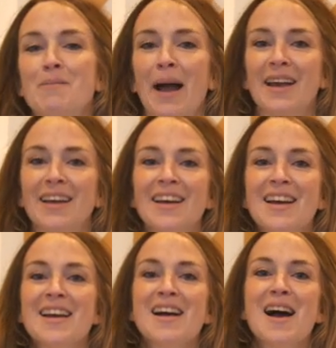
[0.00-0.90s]
my mic,
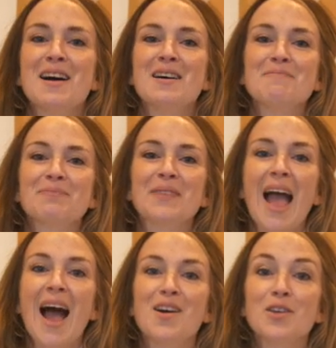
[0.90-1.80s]
um,
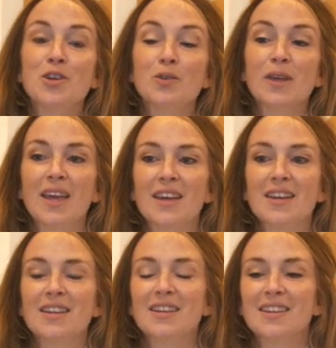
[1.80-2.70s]
how you
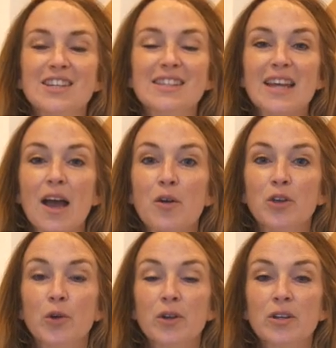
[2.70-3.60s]
can just
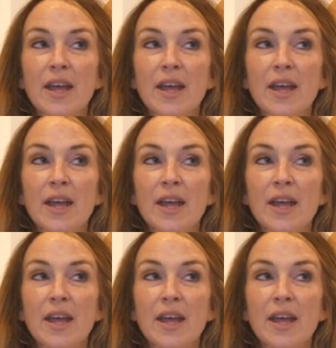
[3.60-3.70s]
your